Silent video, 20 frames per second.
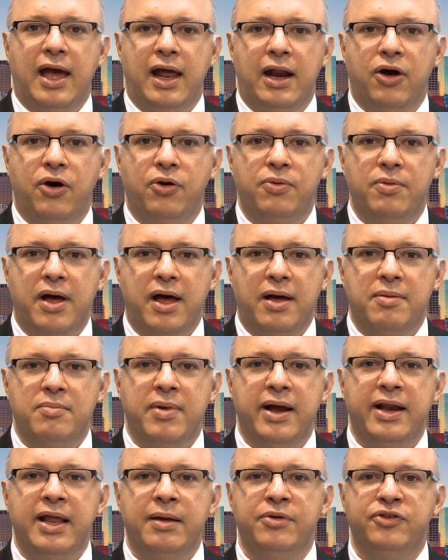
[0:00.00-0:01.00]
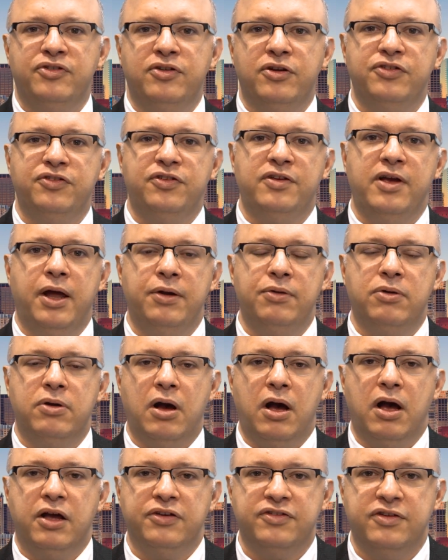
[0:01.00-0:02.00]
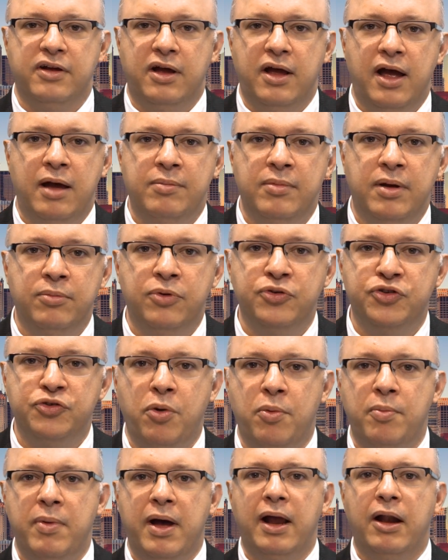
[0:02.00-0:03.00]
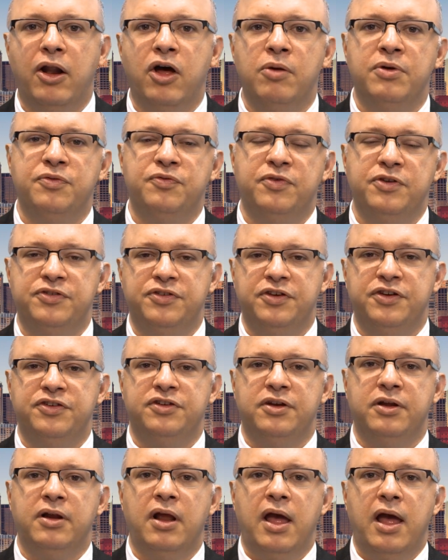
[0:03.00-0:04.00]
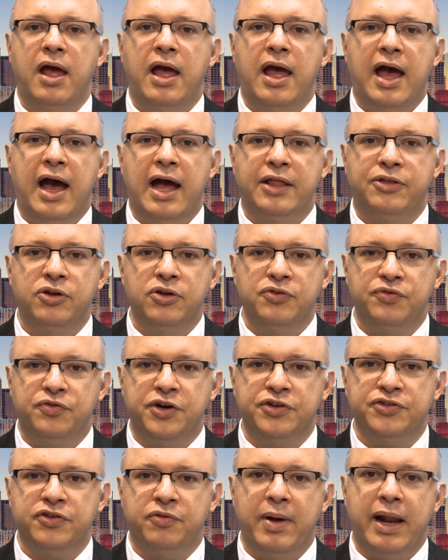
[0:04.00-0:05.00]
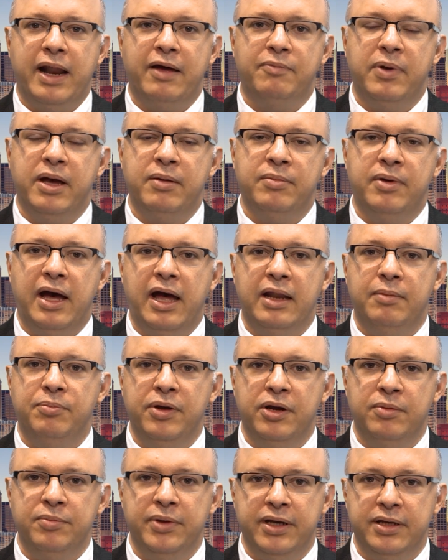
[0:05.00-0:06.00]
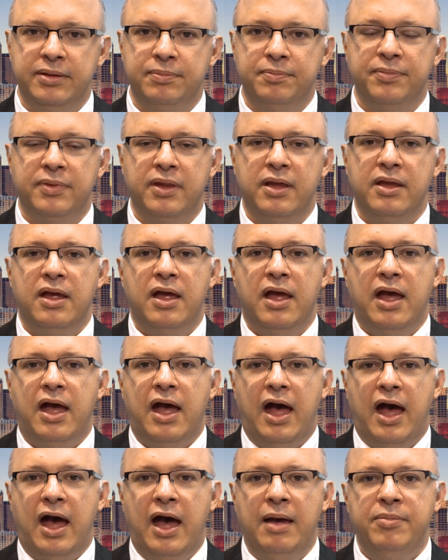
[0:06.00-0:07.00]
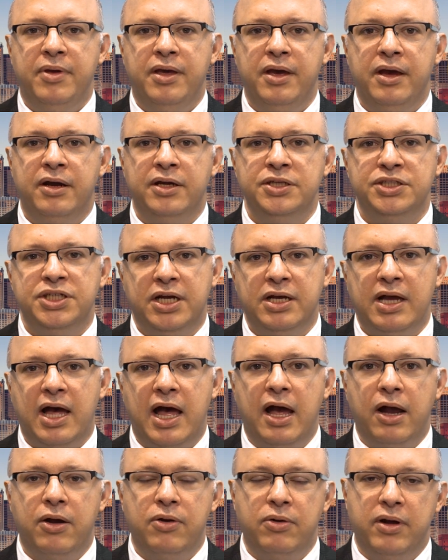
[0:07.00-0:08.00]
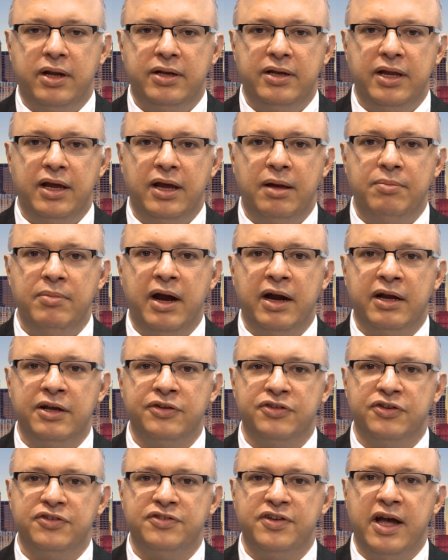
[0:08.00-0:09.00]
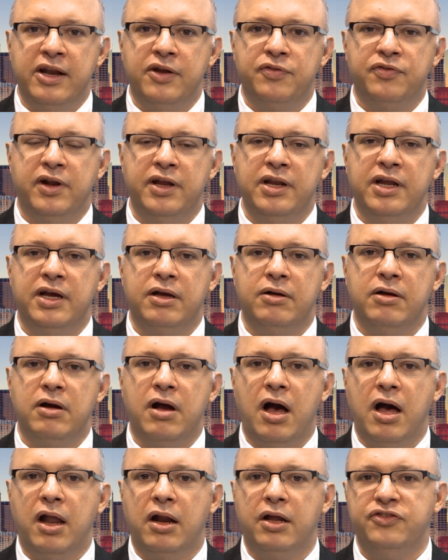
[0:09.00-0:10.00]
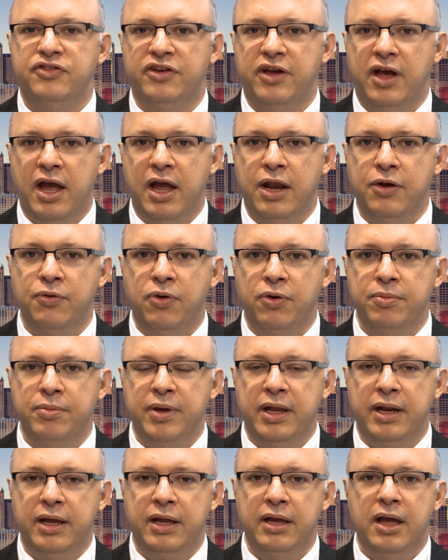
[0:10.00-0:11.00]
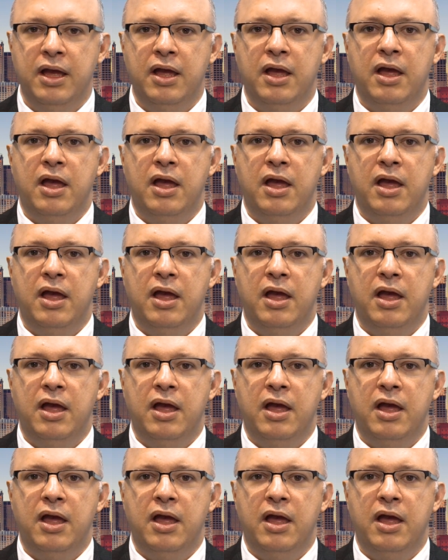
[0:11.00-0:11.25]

Hello, my name is Luciano Costa. I'm a multiple myeloma physician at the University of Alabama at Birmingham. I'm here in Chicago at the American Society of Clinical Oncology annual meeting,